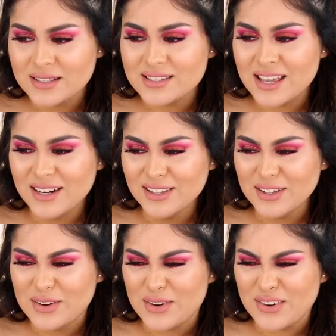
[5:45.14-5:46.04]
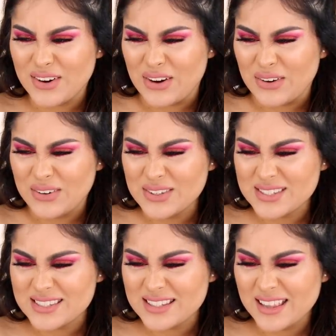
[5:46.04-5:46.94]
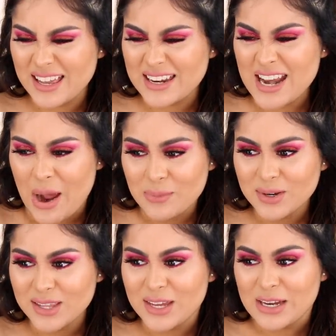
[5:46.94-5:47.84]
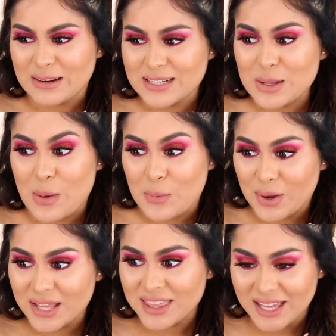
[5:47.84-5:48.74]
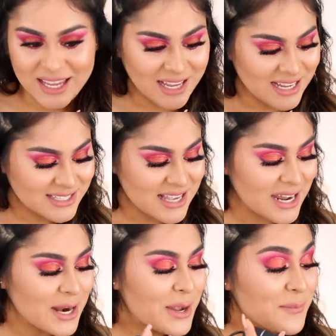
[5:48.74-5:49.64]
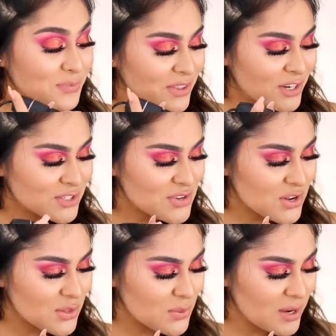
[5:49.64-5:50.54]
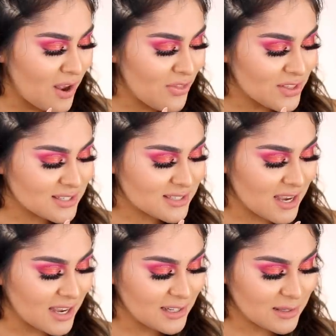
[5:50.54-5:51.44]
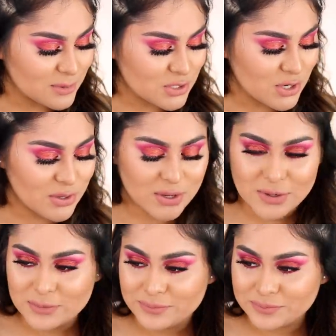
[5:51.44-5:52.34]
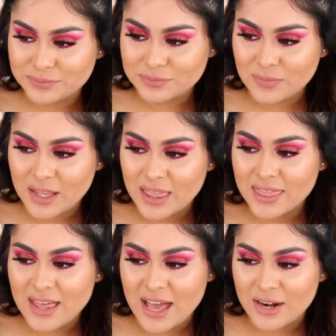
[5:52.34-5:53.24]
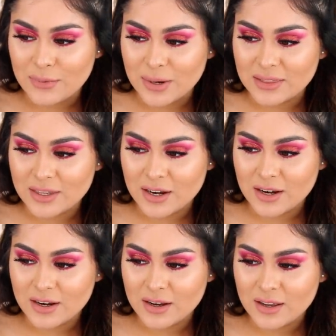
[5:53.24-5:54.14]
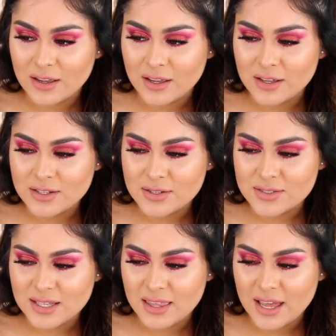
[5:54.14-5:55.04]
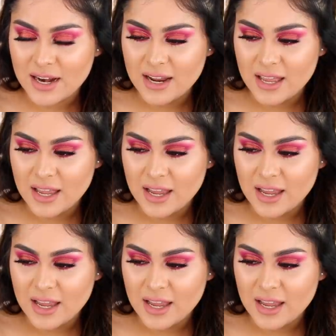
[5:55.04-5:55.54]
Does that all look gross? Like, now I'm really curious, what the heck is that? And there's another one on this side. Let me show you that right there. Do you see that?